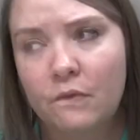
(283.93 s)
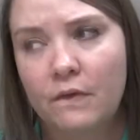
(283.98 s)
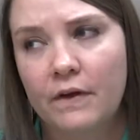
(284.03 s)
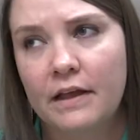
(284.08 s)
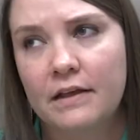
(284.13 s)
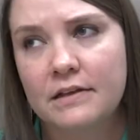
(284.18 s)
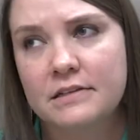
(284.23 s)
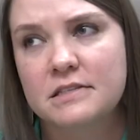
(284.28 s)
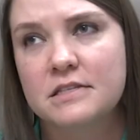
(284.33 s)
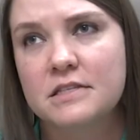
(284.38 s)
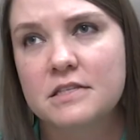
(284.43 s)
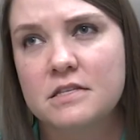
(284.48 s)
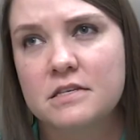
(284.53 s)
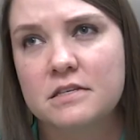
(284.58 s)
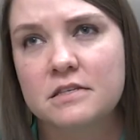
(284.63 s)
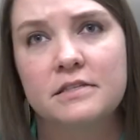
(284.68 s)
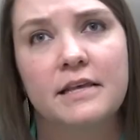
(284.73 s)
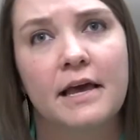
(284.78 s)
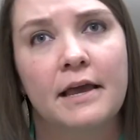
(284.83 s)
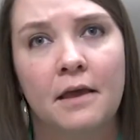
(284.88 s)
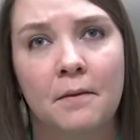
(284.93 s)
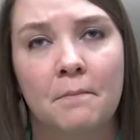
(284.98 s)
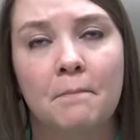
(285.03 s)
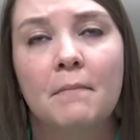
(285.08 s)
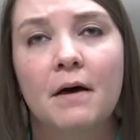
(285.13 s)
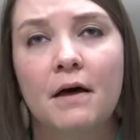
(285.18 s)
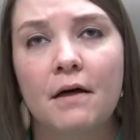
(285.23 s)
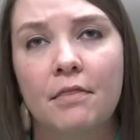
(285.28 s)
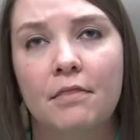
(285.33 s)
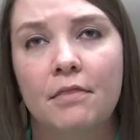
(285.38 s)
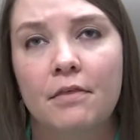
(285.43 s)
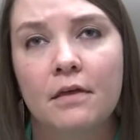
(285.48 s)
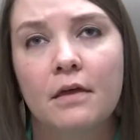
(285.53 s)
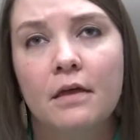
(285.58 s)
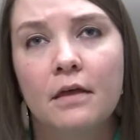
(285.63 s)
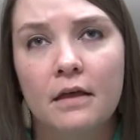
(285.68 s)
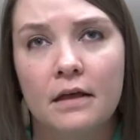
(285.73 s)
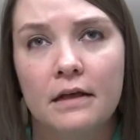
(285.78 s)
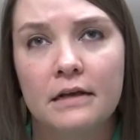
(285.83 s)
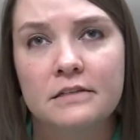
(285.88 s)
I guess the second month
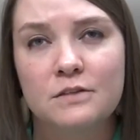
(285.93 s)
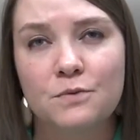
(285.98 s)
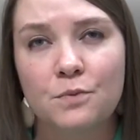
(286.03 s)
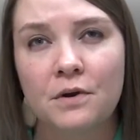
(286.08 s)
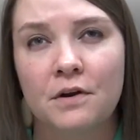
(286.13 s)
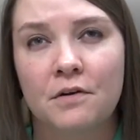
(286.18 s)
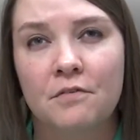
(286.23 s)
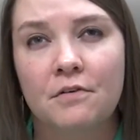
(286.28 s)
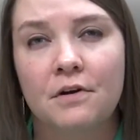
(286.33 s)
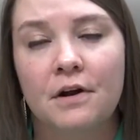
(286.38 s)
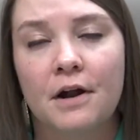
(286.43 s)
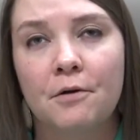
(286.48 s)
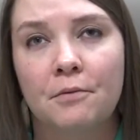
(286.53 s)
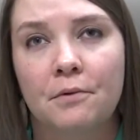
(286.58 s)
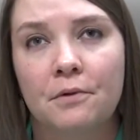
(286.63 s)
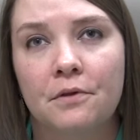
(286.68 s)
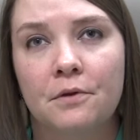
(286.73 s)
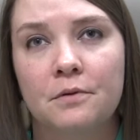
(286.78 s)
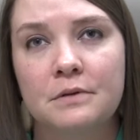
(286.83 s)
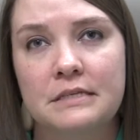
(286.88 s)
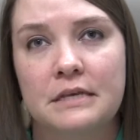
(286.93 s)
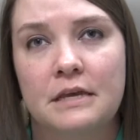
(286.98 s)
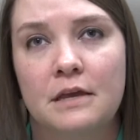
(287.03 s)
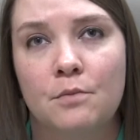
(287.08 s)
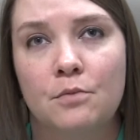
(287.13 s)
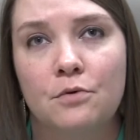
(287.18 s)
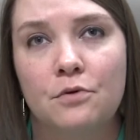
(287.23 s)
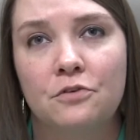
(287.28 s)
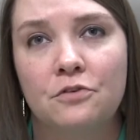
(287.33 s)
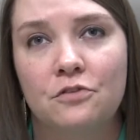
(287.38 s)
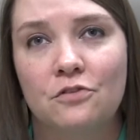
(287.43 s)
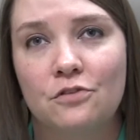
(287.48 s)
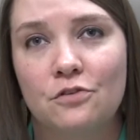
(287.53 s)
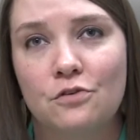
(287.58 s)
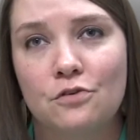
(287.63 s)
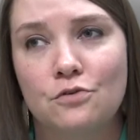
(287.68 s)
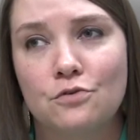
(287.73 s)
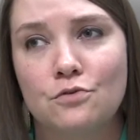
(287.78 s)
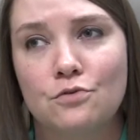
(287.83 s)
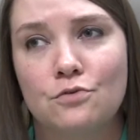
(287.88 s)
is whenever I really was able
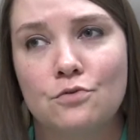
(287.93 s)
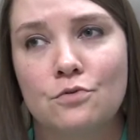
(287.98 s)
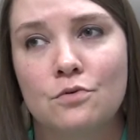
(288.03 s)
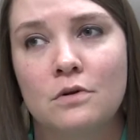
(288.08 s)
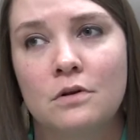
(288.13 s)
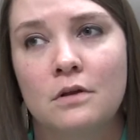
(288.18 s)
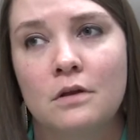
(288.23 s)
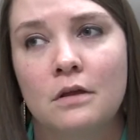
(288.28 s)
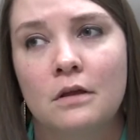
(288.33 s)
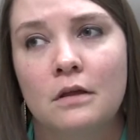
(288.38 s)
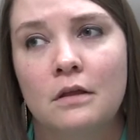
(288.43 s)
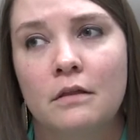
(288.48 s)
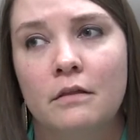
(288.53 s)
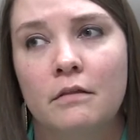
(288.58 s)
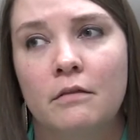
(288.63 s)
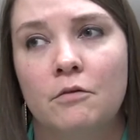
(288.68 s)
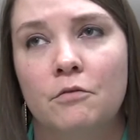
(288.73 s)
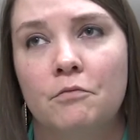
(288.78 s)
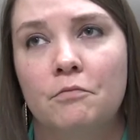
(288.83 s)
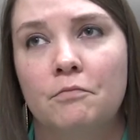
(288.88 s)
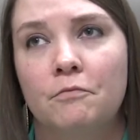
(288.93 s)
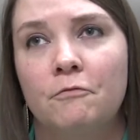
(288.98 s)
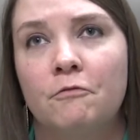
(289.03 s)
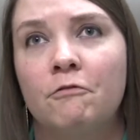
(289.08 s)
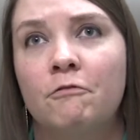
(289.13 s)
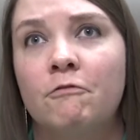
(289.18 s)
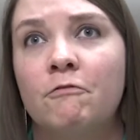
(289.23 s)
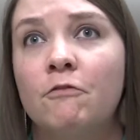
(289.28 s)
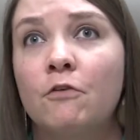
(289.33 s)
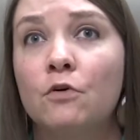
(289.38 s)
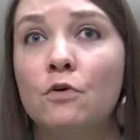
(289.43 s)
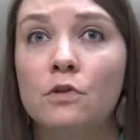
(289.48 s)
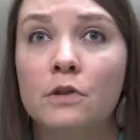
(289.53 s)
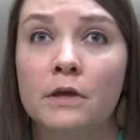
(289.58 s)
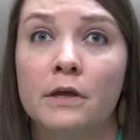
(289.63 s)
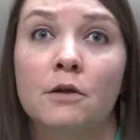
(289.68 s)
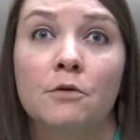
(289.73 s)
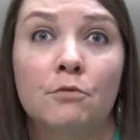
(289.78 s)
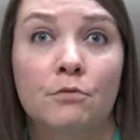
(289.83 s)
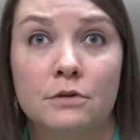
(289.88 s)
to
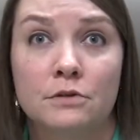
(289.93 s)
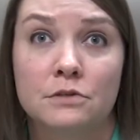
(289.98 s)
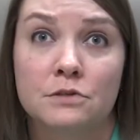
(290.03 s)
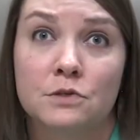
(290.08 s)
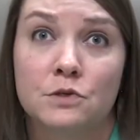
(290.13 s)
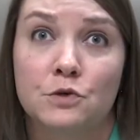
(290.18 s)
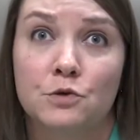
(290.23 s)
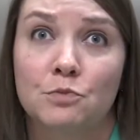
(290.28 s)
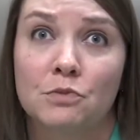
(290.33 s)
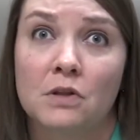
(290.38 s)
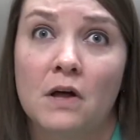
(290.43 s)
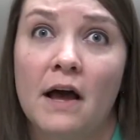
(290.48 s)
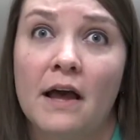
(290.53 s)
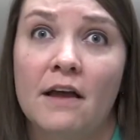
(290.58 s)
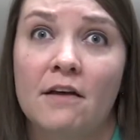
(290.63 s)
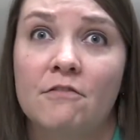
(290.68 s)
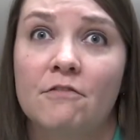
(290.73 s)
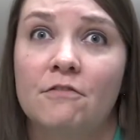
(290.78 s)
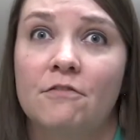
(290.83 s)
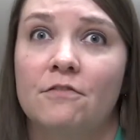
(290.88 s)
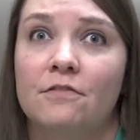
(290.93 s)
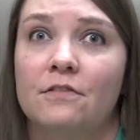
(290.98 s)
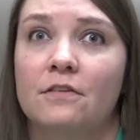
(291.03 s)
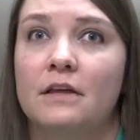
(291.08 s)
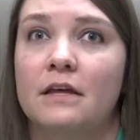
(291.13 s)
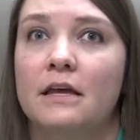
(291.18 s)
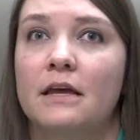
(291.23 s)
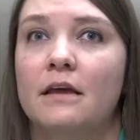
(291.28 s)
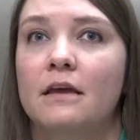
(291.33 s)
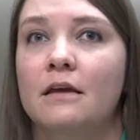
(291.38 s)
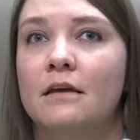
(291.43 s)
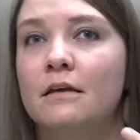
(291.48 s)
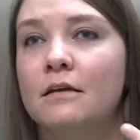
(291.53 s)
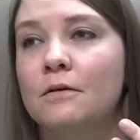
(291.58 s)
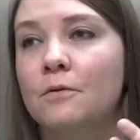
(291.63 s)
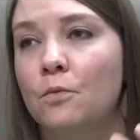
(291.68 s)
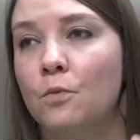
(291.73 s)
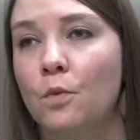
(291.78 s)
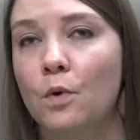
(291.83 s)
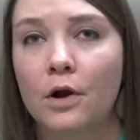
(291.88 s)
fully resume life, like
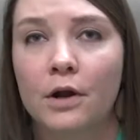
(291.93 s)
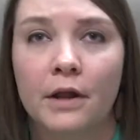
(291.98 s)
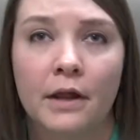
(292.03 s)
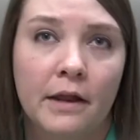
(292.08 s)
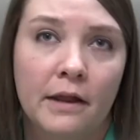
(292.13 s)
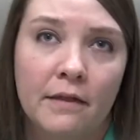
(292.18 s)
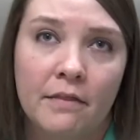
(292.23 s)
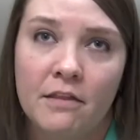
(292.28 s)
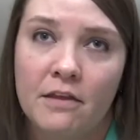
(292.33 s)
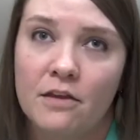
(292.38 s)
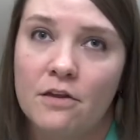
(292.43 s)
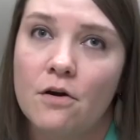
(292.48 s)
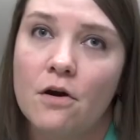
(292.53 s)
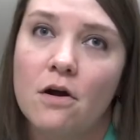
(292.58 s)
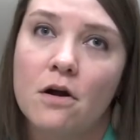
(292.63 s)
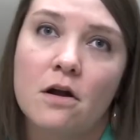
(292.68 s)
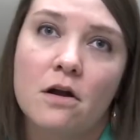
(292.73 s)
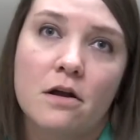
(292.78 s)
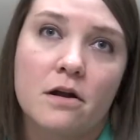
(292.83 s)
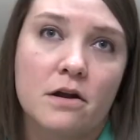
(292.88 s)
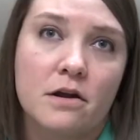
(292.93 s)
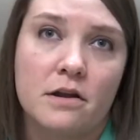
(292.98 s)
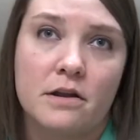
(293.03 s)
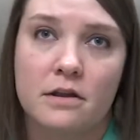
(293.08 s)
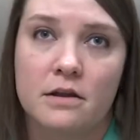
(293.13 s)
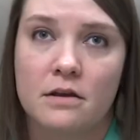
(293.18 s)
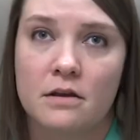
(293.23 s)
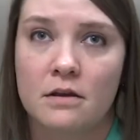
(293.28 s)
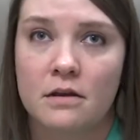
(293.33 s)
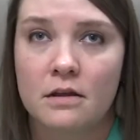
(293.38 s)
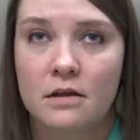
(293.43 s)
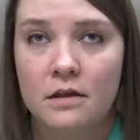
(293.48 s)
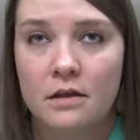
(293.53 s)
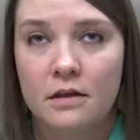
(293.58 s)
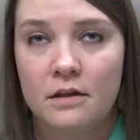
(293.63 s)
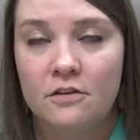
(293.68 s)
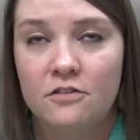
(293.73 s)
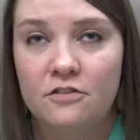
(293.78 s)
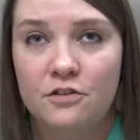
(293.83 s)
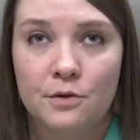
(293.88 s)
working in the yard and
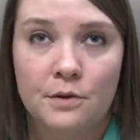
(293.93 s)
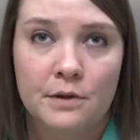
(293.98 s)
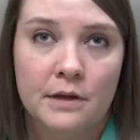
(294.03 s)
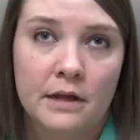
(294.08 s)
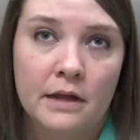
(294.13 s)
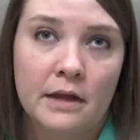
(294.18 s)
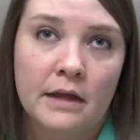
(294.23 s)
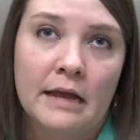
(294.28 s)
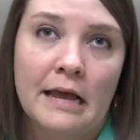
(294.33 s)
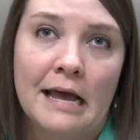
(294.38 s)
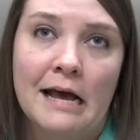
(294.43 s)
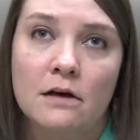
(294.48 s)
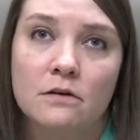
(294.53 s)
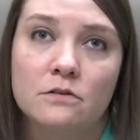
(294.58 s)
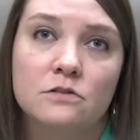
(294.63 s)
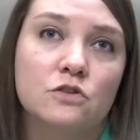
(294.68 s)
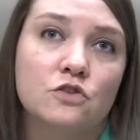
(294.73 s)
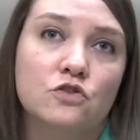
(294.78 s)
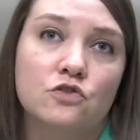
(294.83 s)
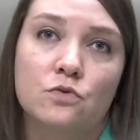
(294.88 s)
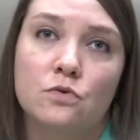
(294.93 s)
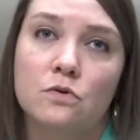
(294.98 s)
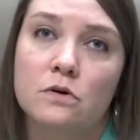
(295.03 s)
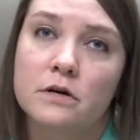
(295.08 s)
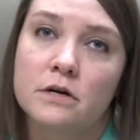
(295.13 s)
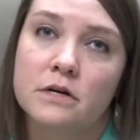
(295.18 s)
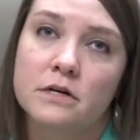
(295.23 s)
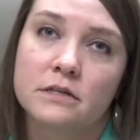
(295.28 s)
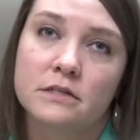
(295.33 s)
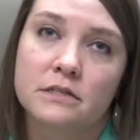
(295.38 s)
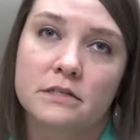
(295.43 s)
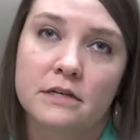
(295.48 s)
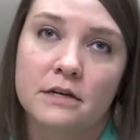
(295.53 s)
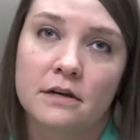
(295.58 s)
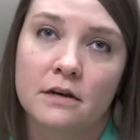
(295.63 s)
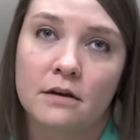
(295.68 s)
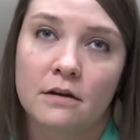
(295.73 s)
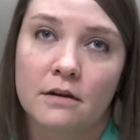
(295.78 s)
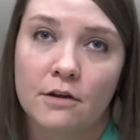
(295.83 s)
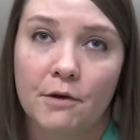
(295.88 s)
doing house chores
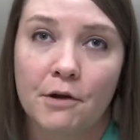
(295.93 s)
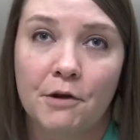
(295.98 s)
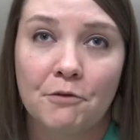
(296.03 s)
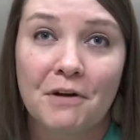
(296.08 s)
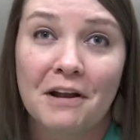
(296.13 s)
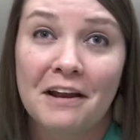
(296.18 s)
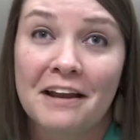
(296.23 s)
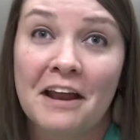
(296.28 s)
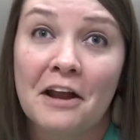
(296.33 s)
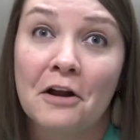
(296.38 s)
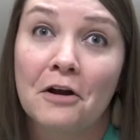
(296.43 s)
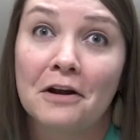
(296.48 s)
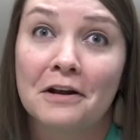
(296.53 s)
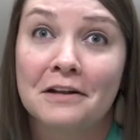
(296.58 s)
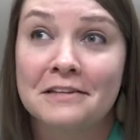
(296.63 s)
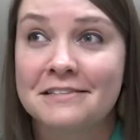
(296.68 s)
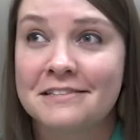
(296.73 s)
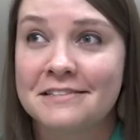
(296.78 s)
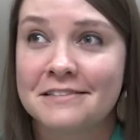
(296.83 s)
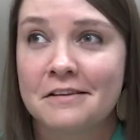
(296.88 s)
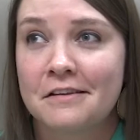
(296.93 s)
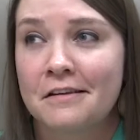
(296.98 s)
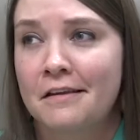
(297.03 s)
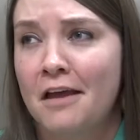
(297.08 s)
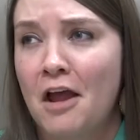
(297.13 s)
and going and running errands.